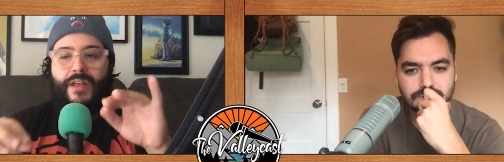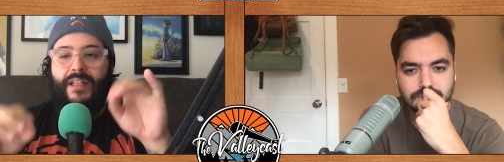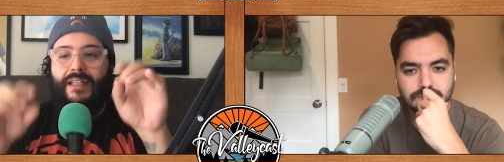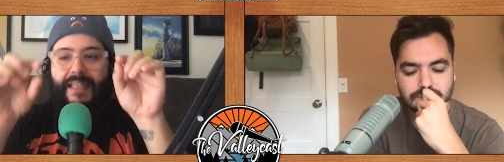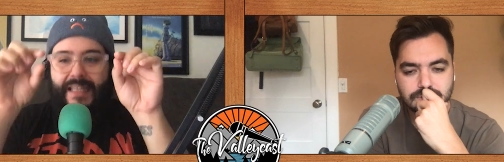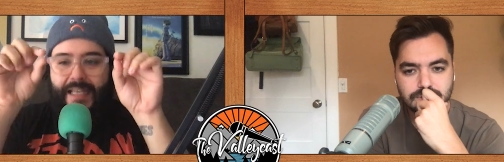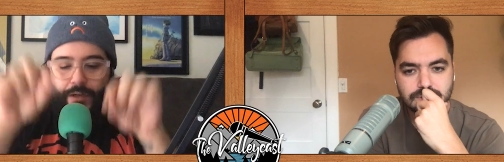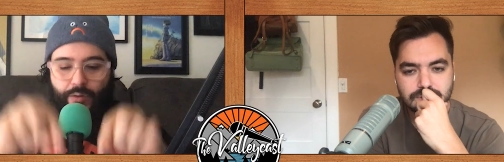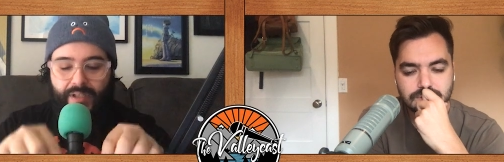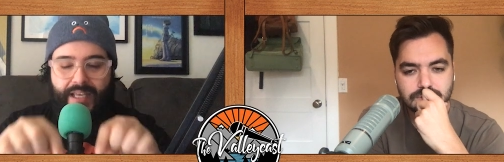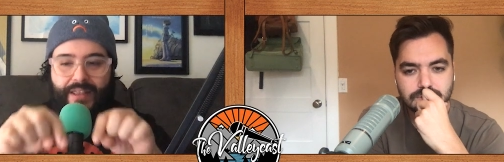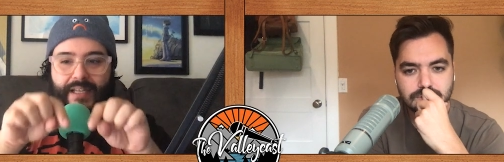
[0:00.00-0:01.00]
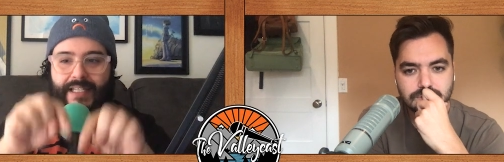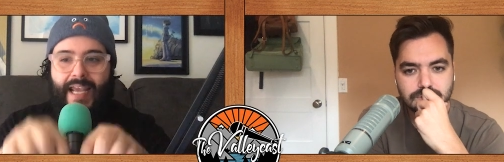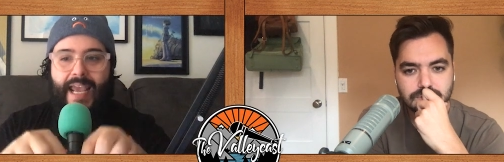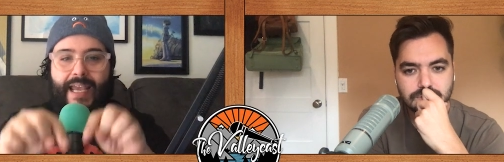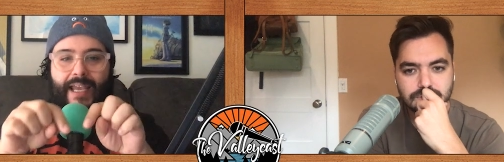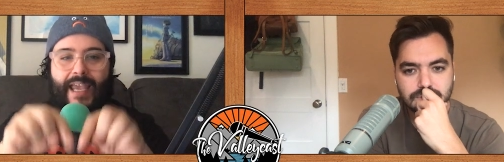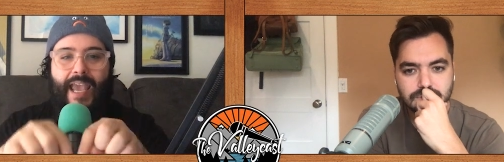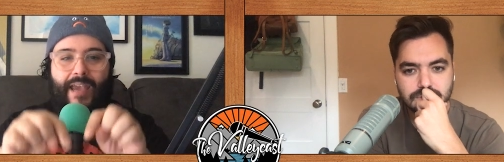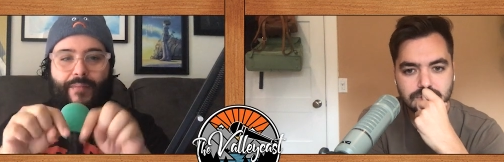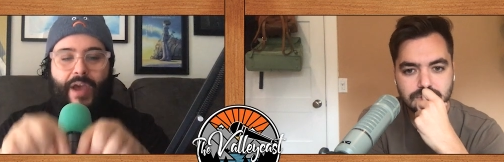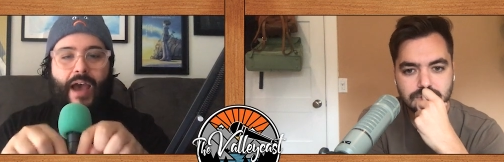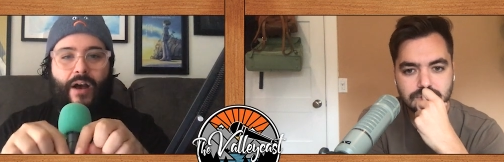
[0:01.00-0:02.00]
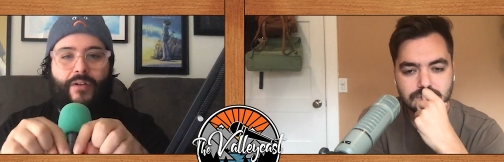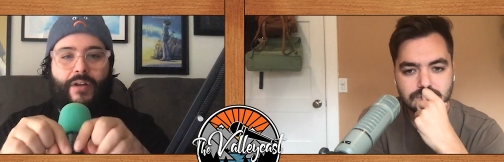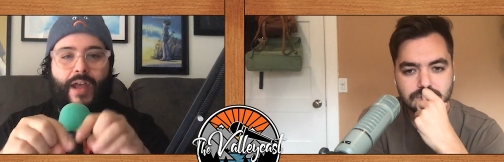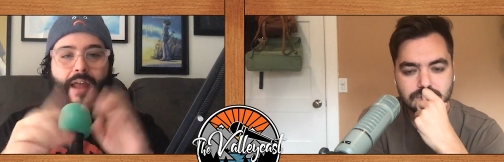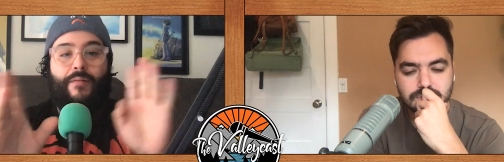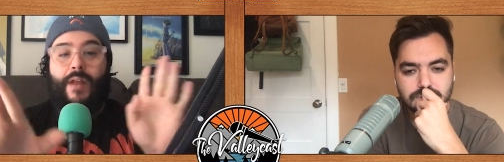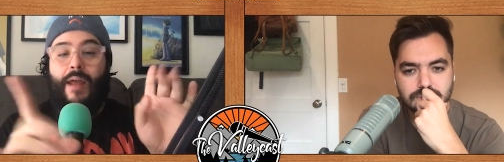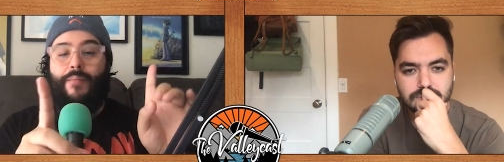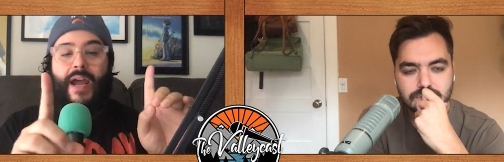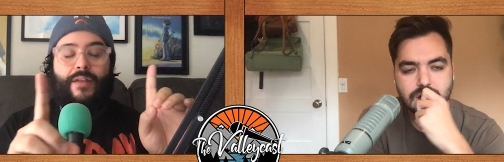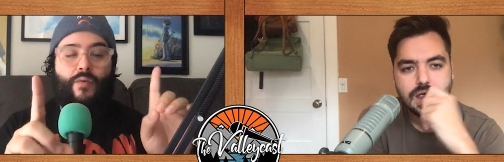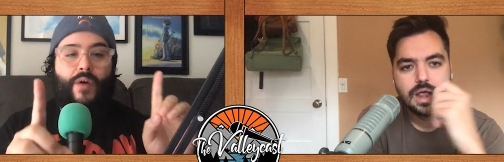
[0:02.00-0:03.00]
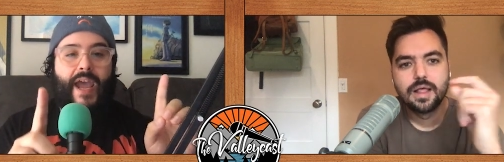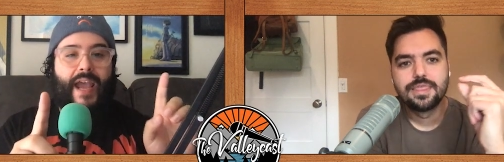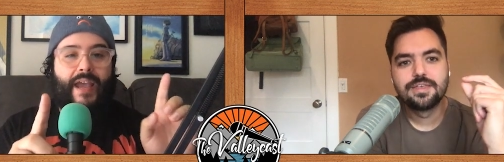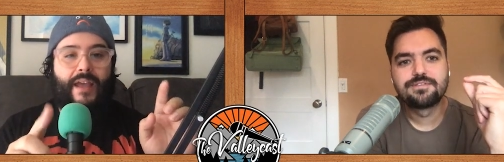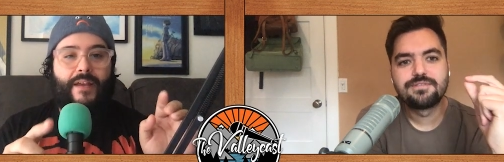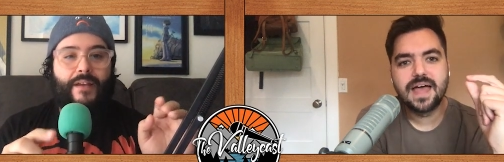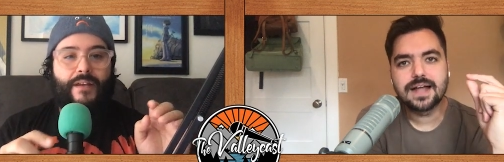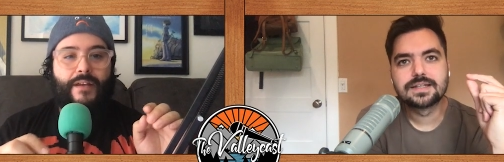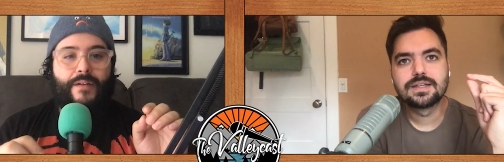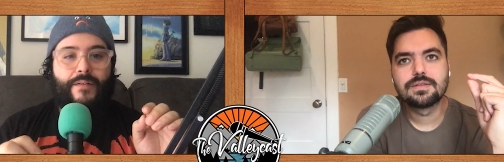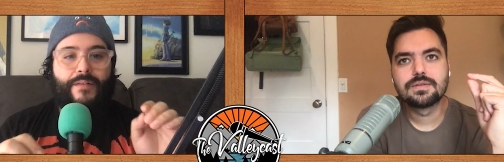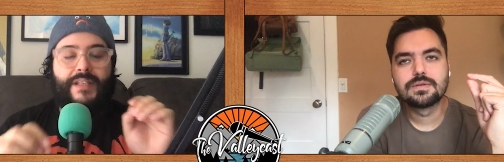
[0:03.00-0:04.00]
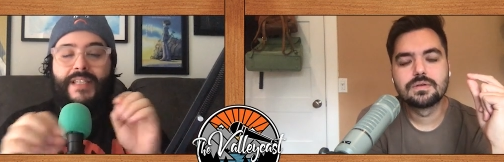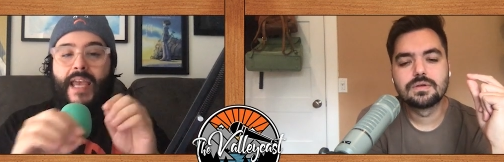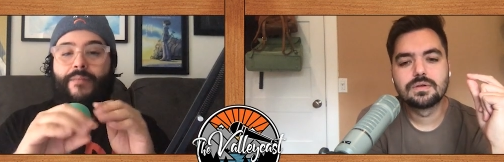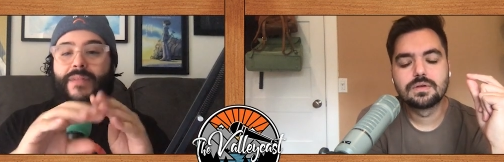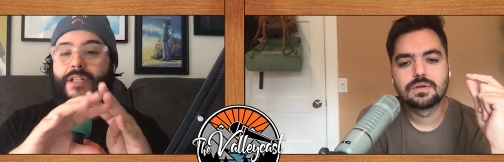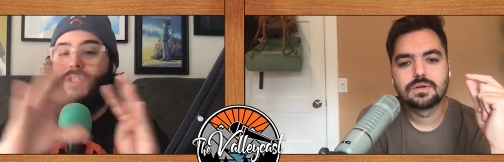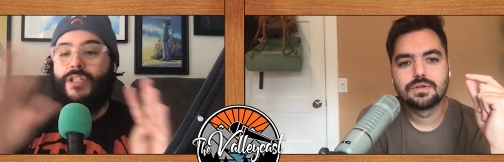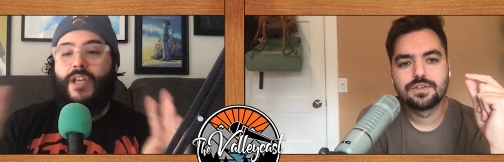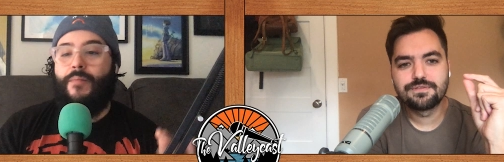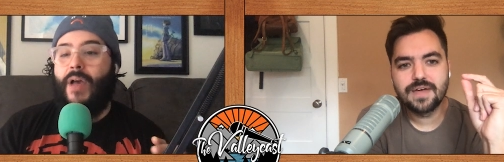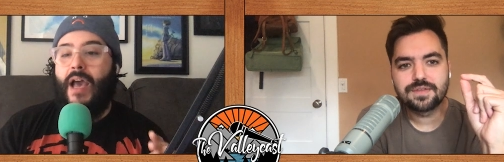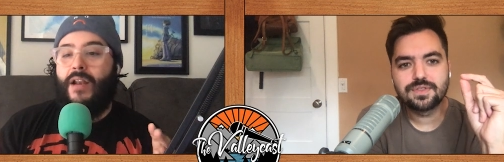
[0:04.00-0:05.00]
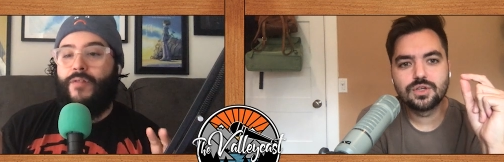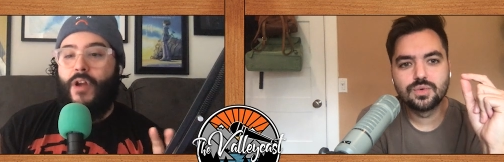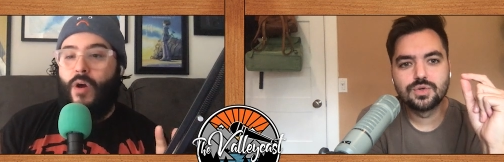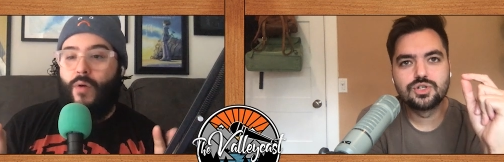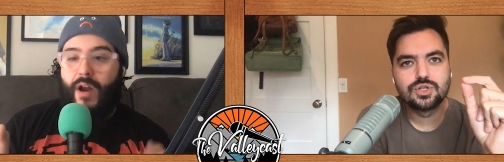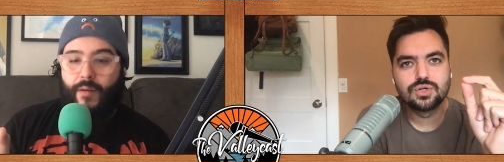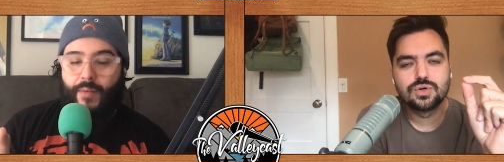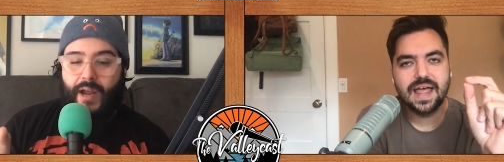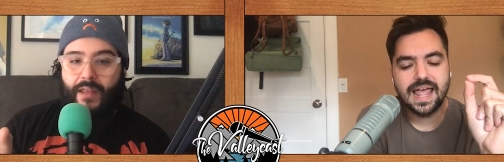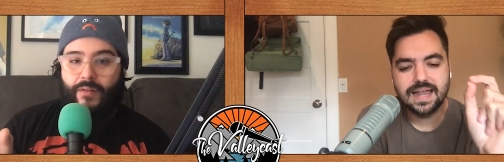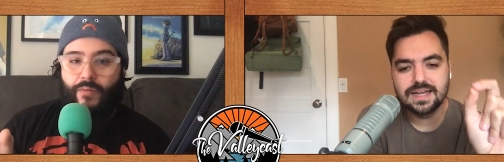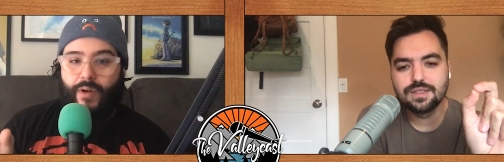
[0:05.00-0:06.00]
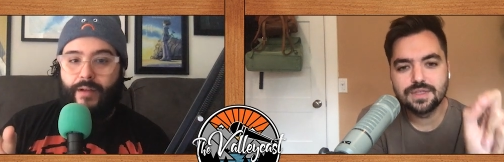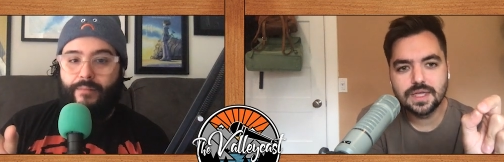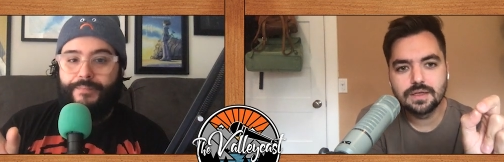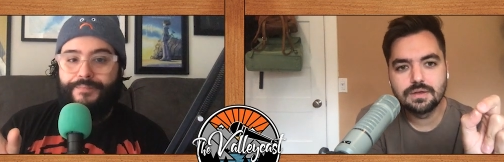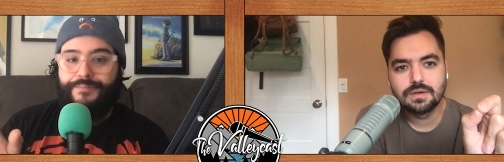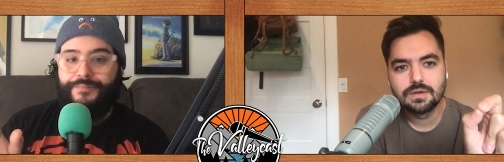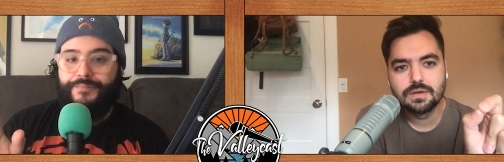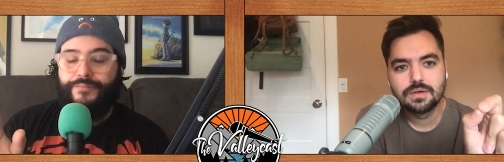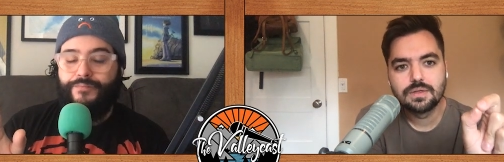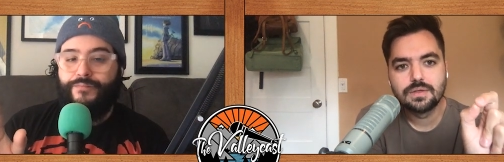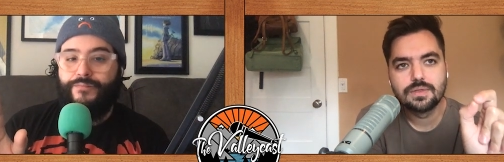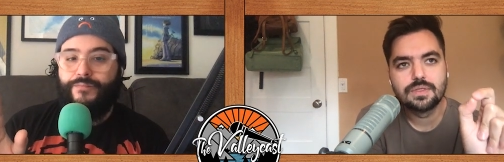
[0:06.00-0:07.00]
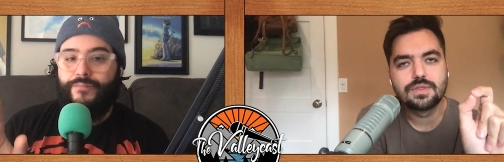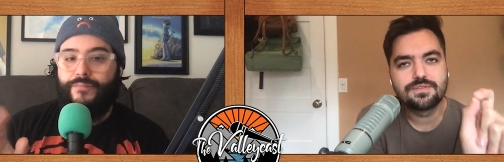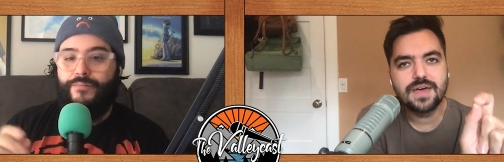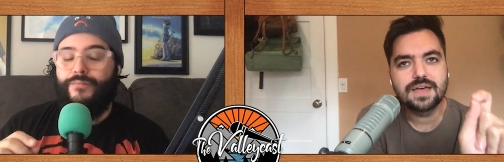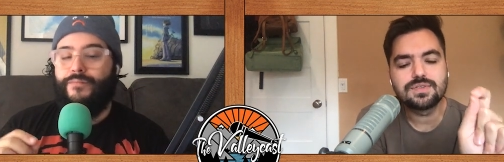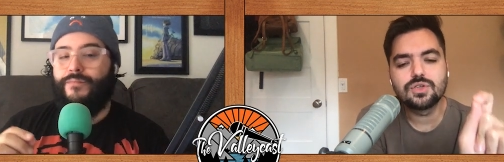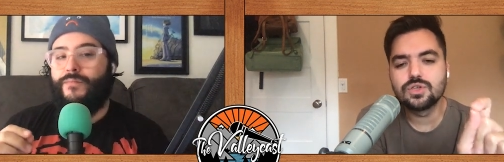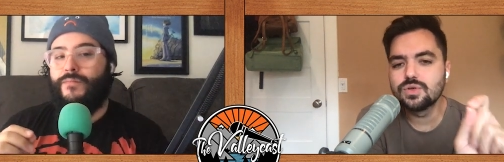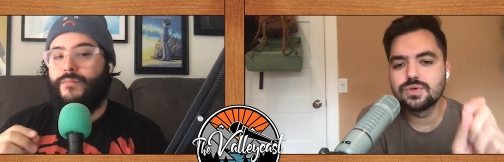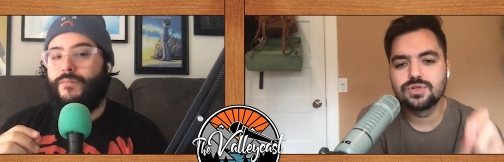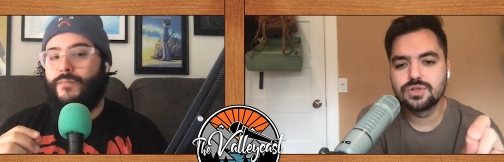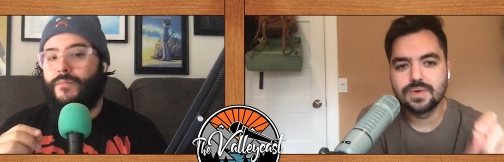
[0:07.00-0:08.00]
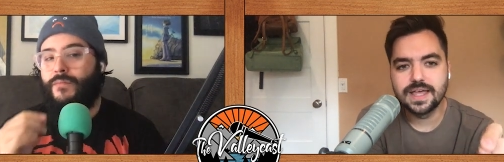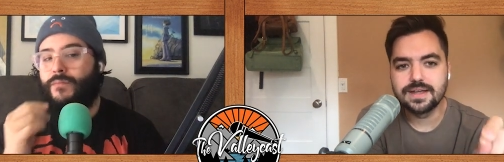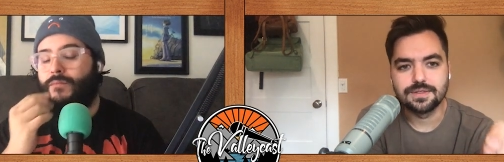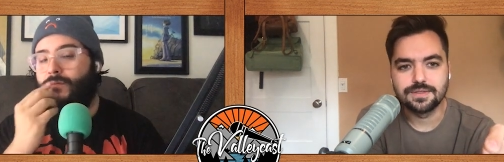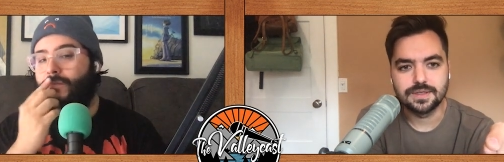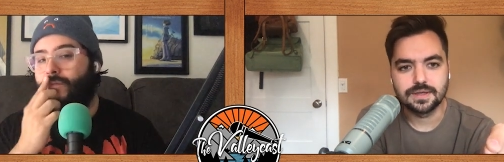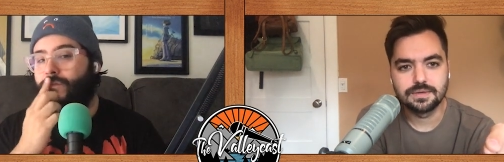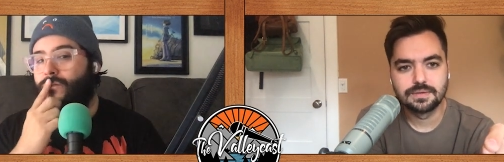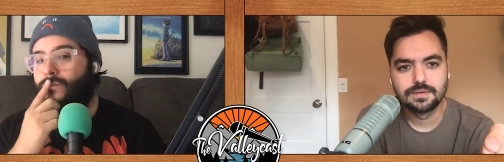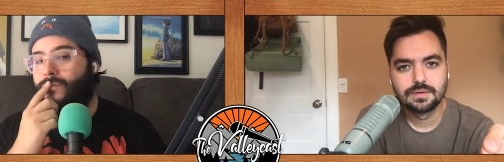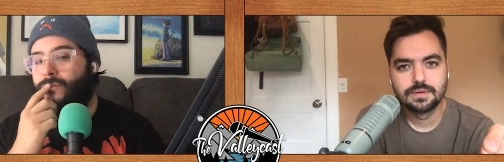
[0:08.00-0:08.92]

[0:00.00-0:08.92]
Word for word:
Speaker 1: literally the day it came out, and by the way,
Speaker 2: this game didn't just come out of nowhere. The fact that you would do anything